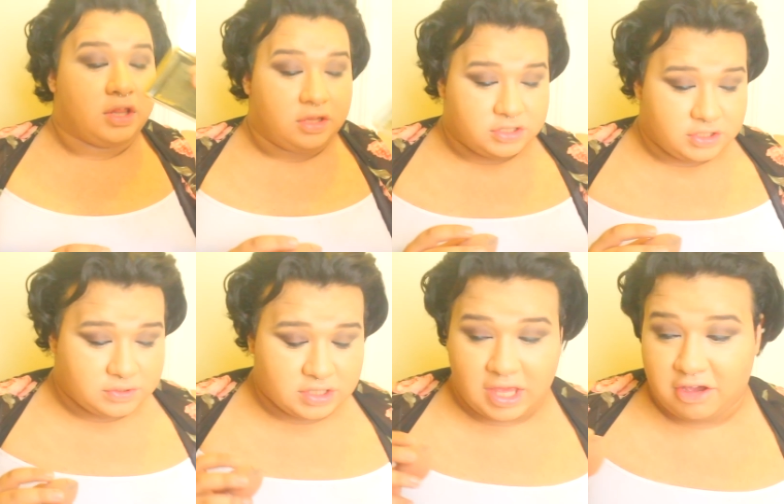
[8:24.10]
I look so
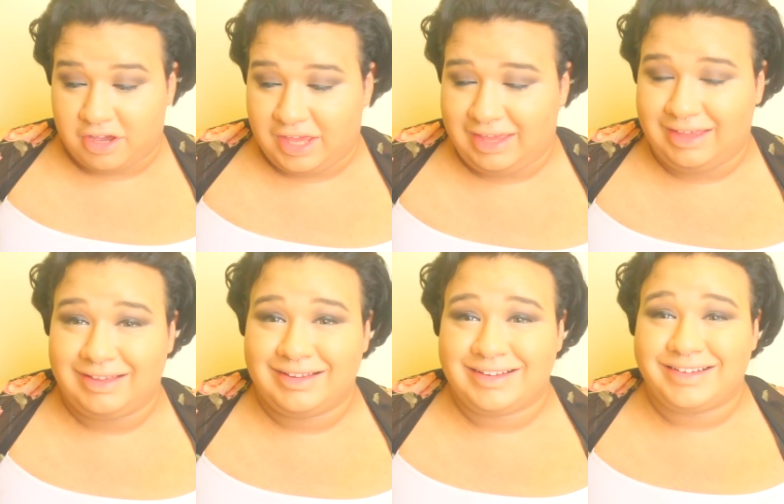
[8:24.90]
scary.
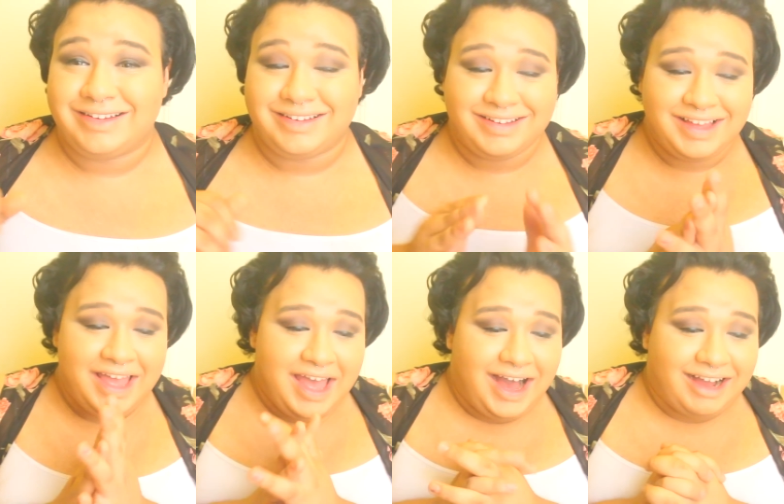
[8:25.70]

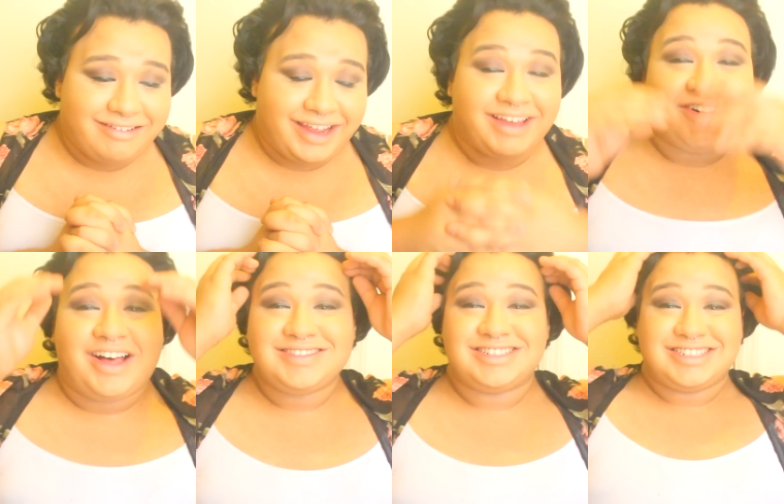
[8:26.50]
Alright, well
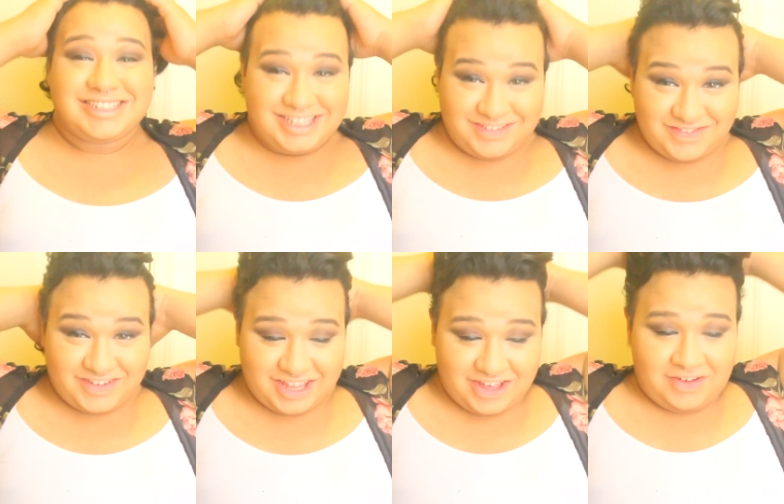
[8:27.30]
I'm just gonna leave the
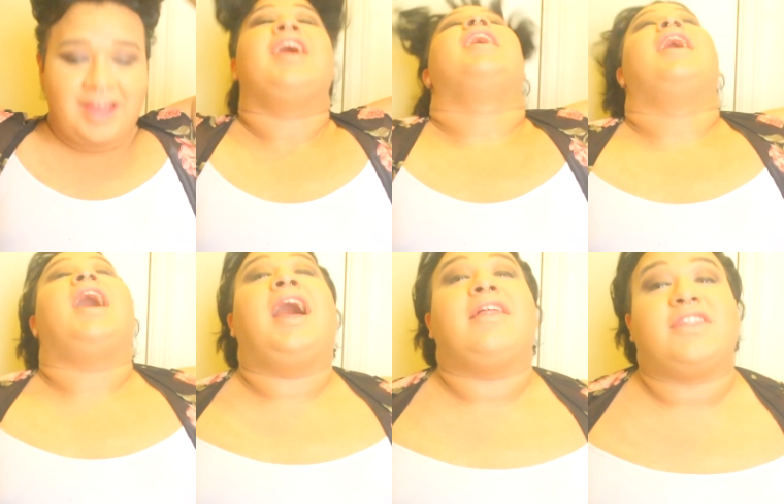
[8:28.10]
video
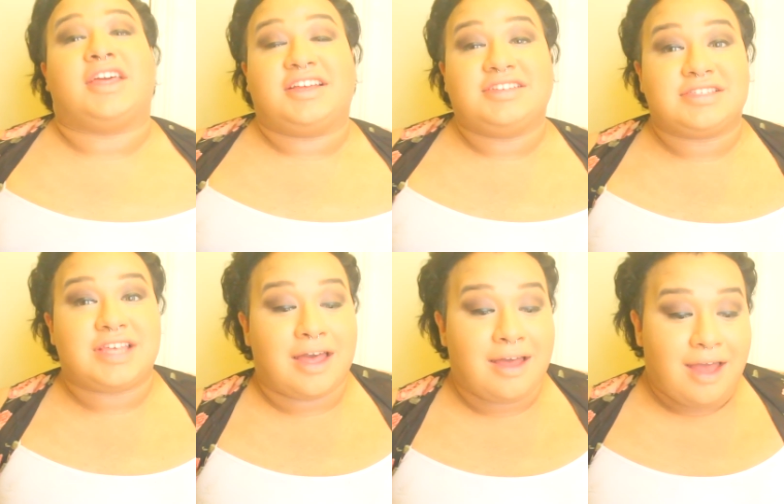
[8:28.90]
at this.
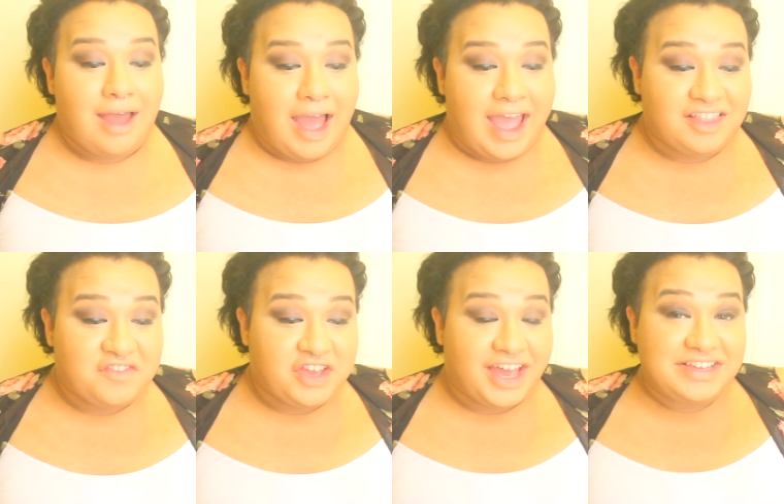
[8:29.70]
I
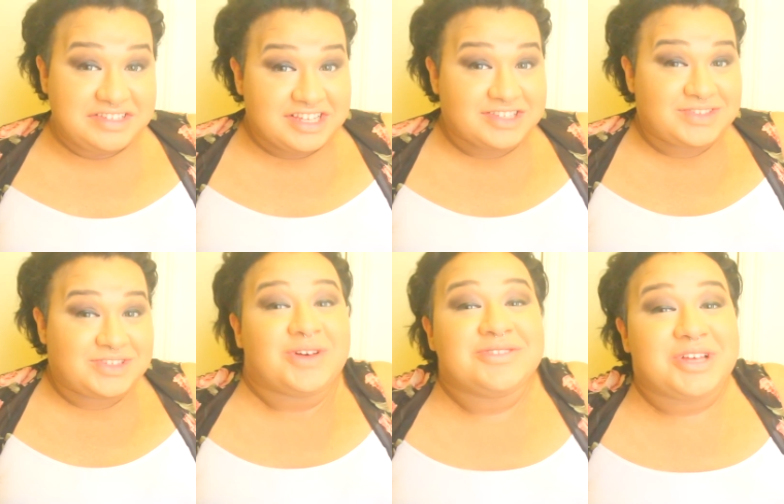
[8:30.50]
love you guys
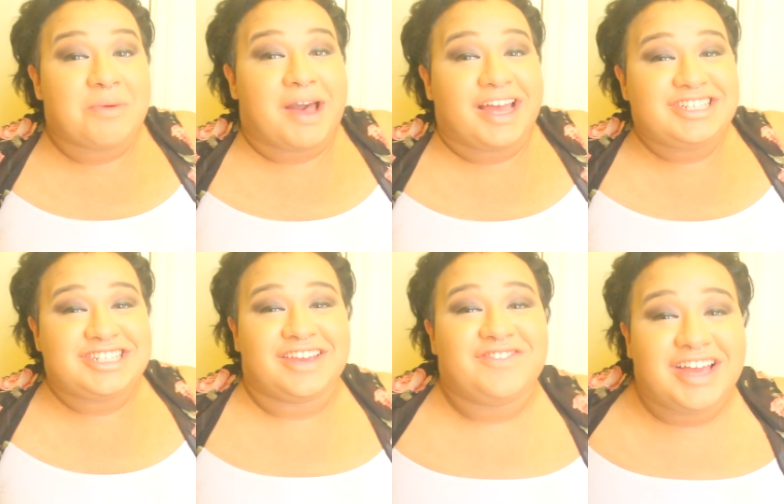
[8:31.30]
so, so
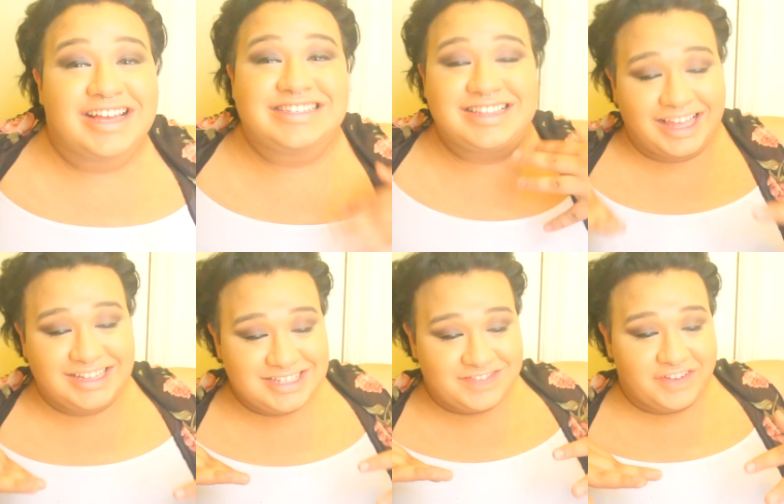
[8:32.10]
much. If you guys like
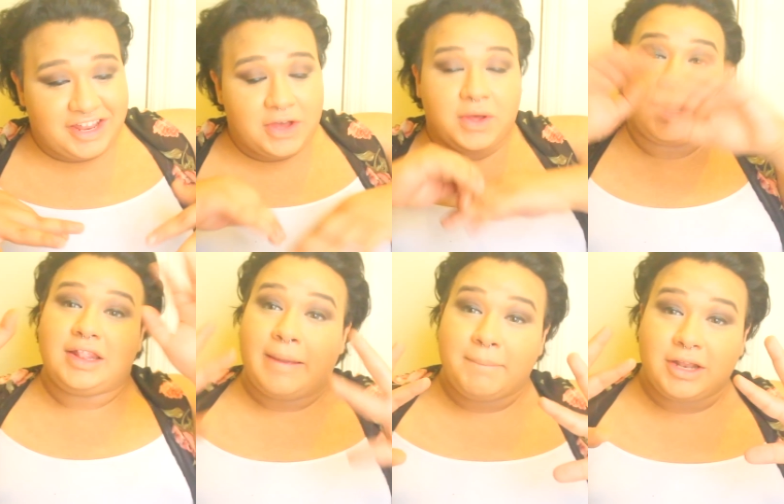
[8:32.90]
this video,
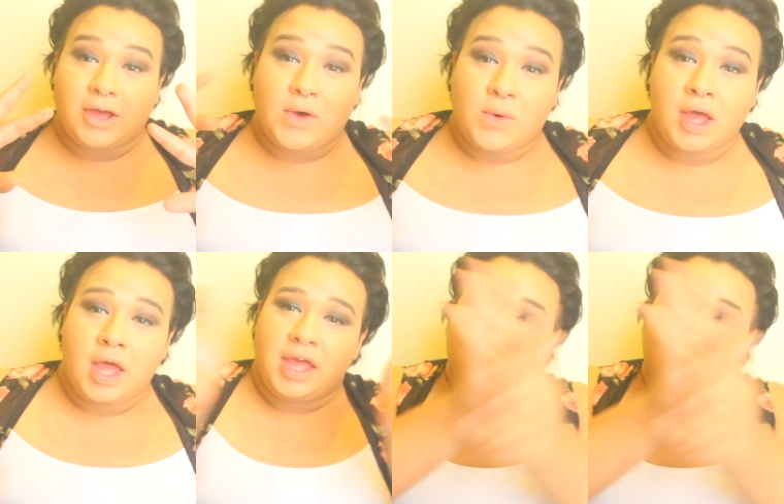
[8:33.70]
let me know